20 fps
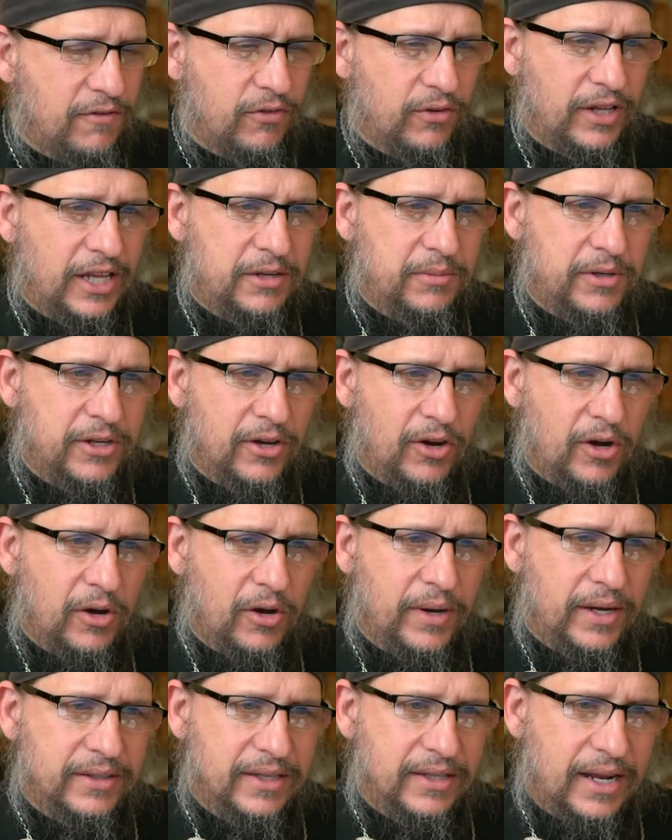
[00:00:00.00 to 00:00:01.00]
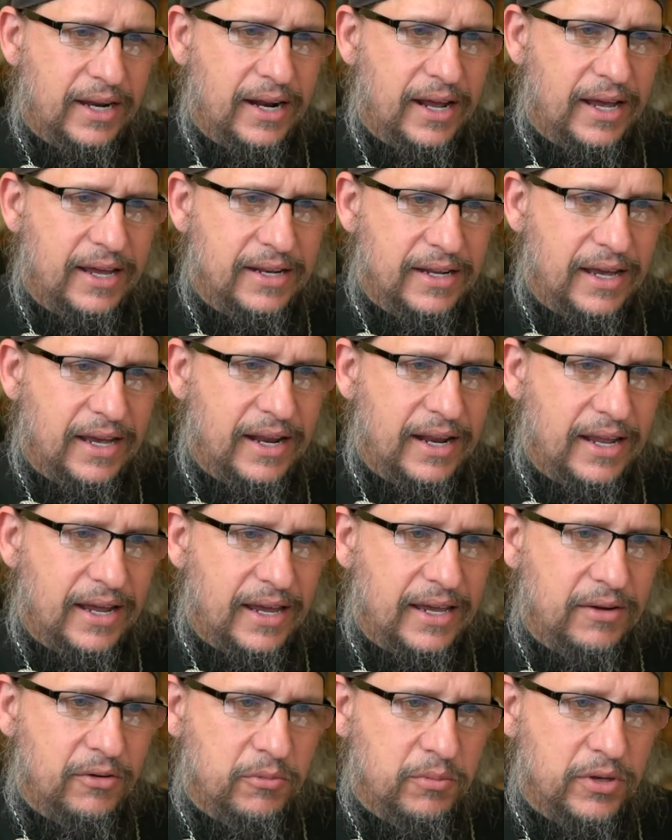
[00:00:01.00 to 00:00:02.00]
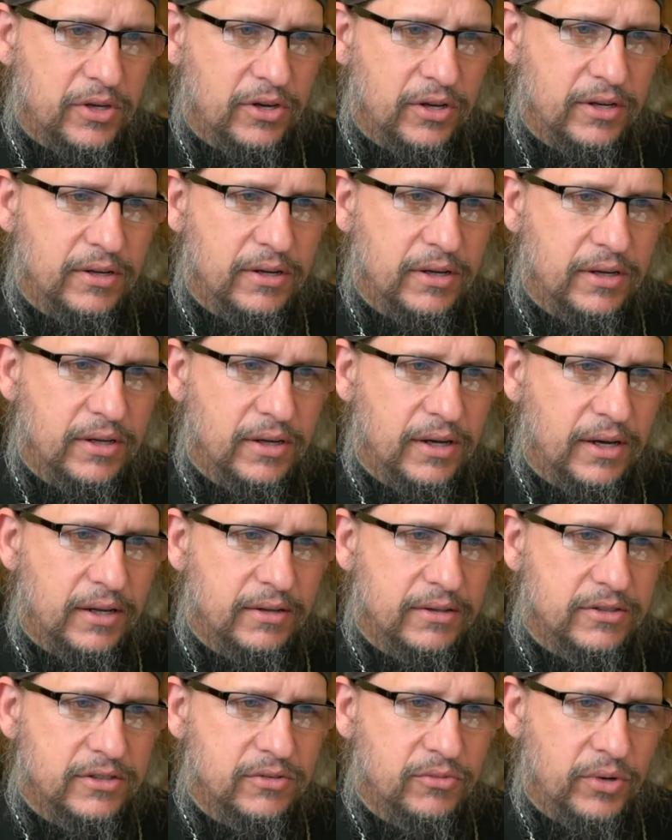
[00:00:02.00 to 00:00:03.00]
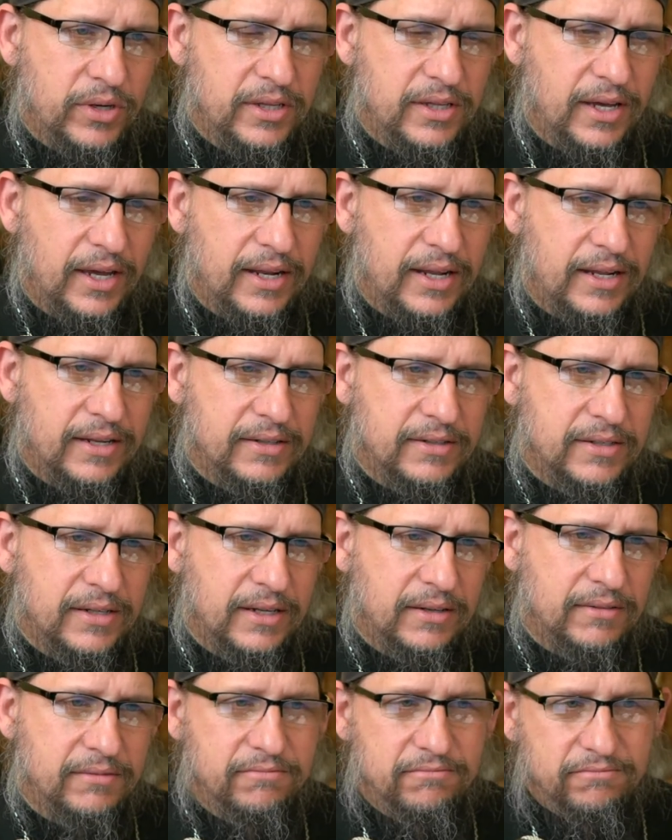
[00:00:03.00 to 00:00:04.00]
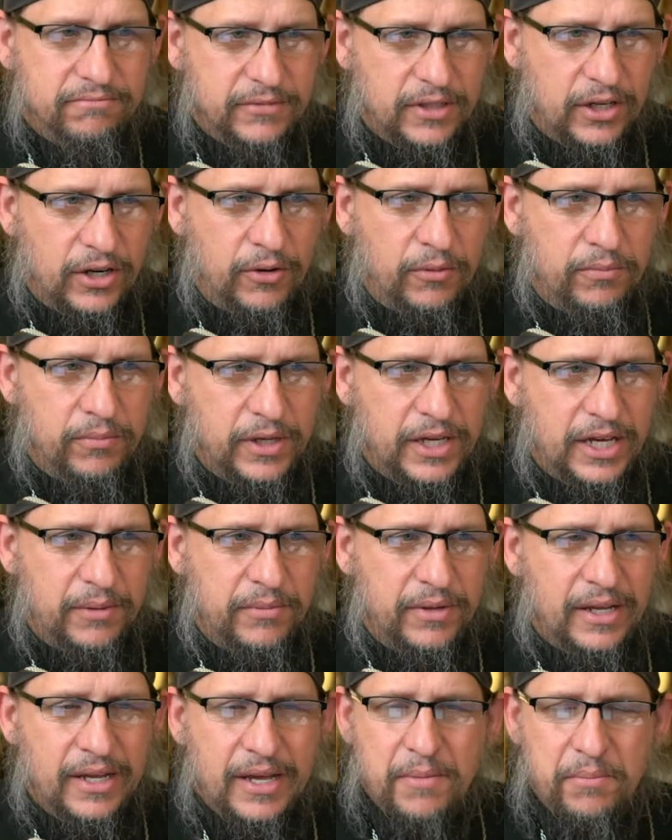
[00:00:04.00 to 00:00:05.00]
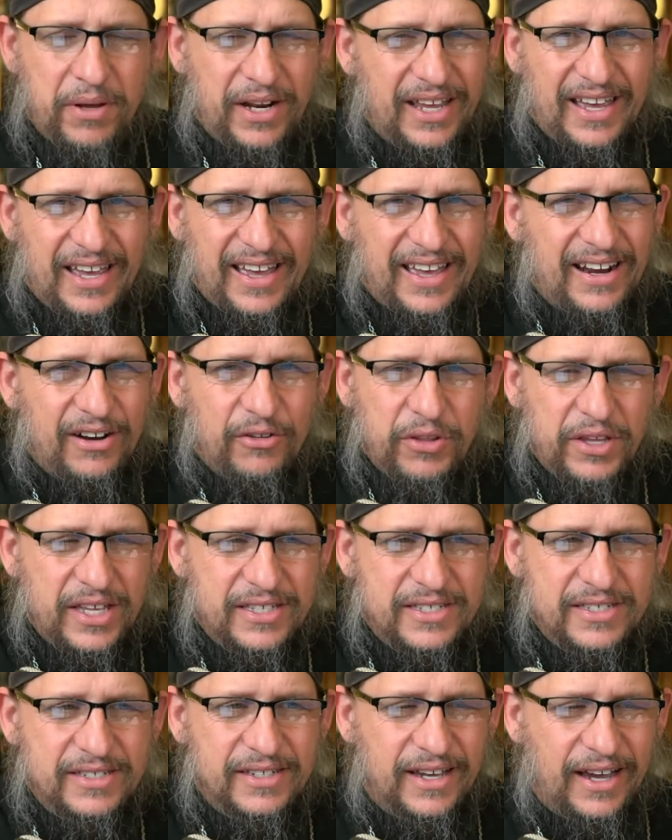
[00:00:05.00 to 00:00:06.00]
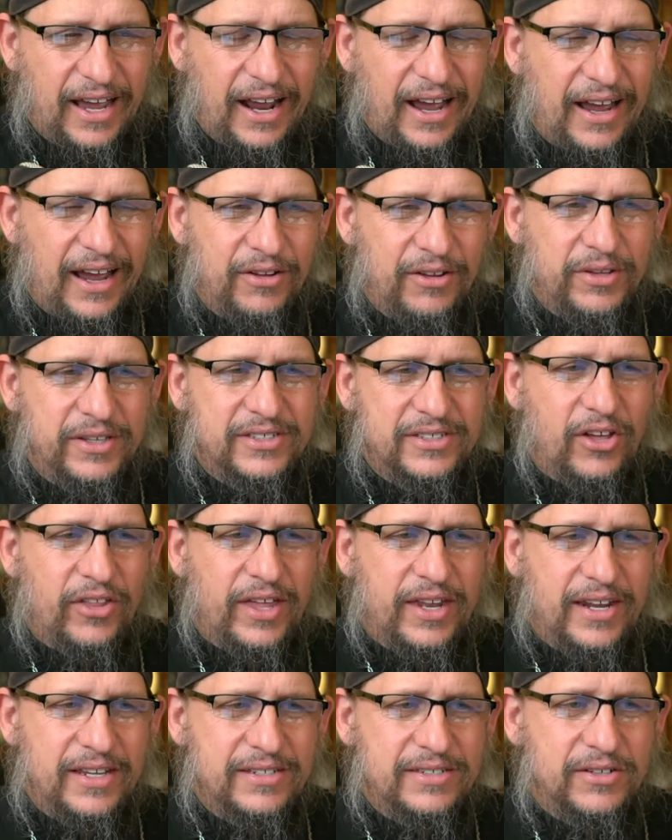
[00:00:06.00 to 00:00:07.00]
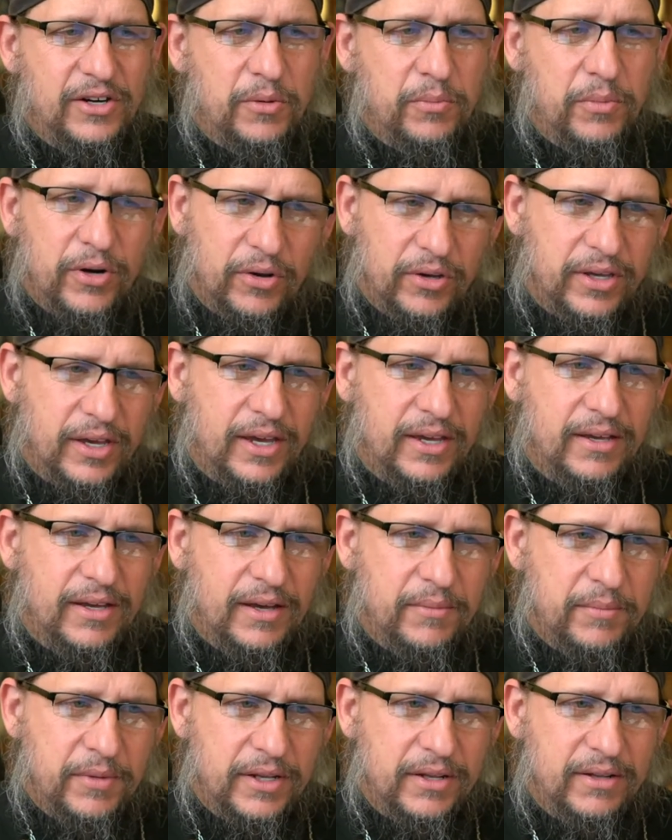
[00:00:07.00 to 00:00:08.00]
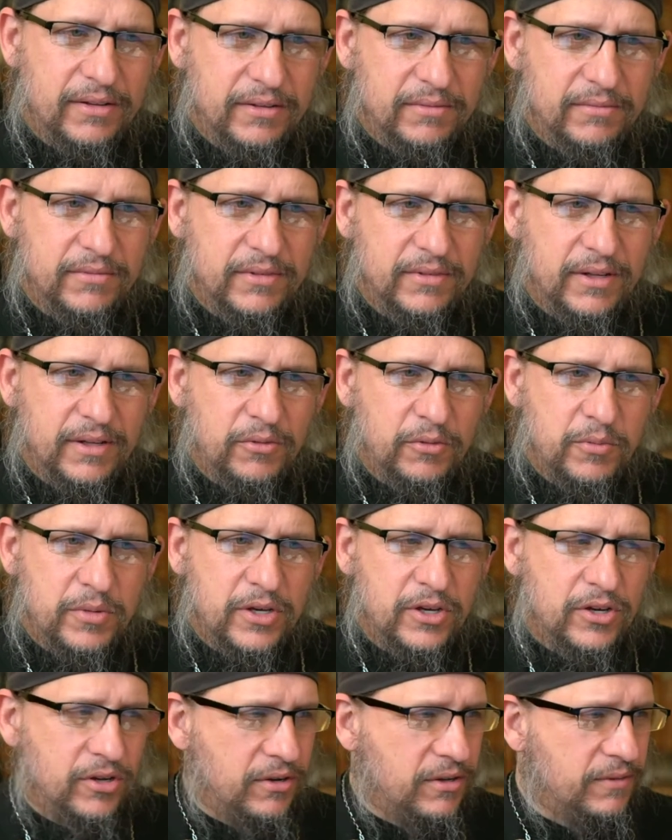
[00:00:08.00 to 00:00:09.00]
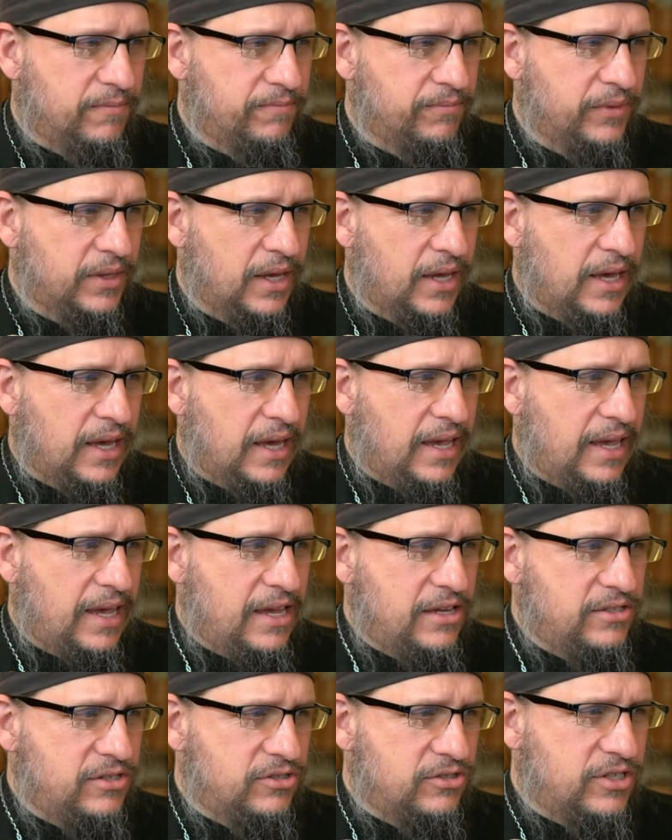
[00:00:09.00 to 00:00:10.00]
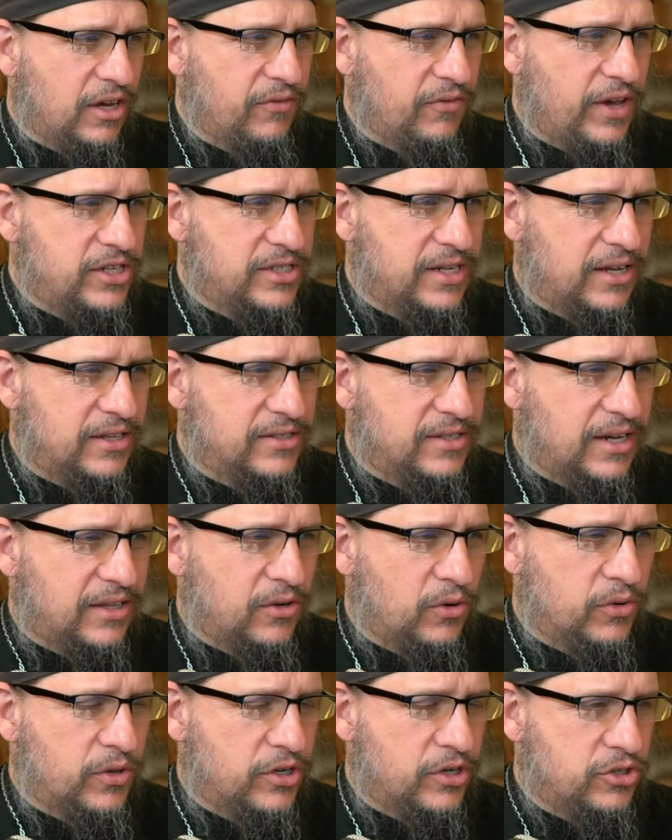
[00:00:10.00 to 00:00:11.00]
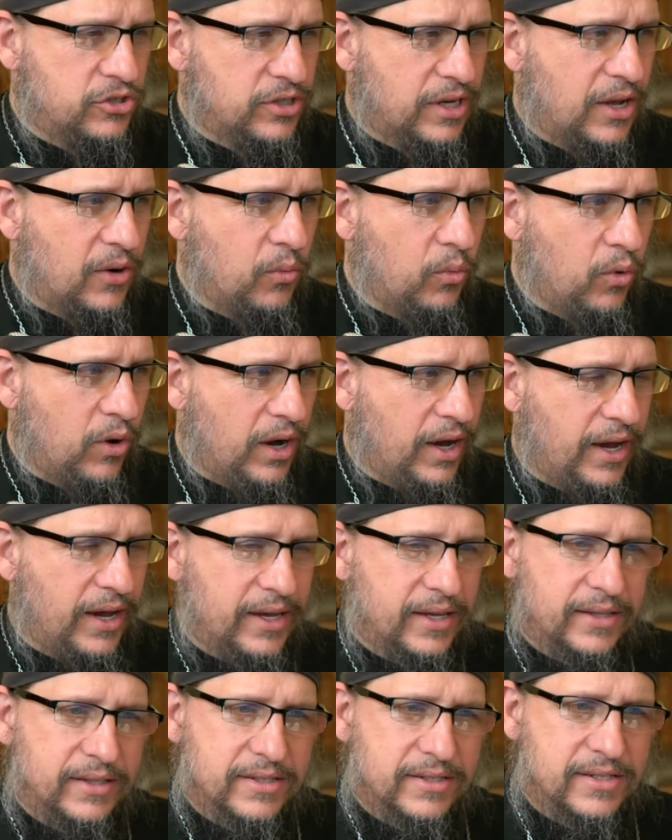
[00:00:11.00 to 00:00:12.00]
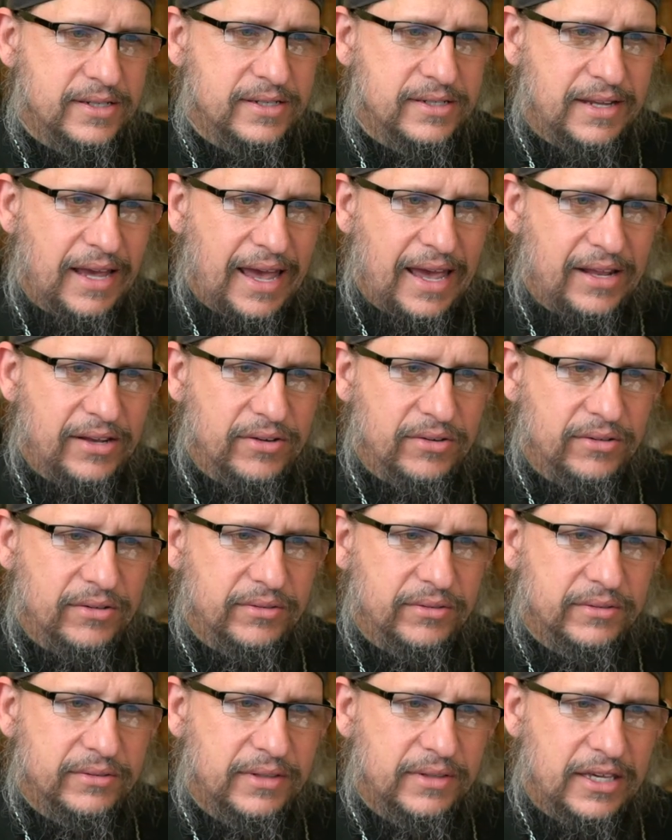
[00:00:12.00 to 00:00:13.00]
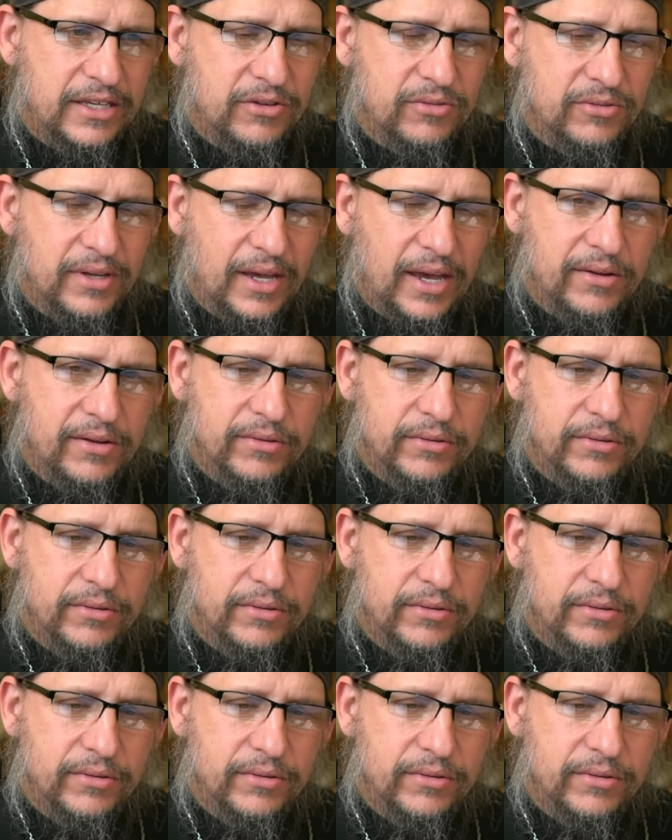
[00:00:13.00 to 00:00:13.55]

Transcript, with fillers: for letting me know about that, and I and I, it would be good uh, to read that and, and you know become. But I, don't think it's I don't think it's all that necessary. But okay, I mean that would be good. Is there salvation outside the Orthodox Church, and why? This is Daniel. Thank you, Daniel.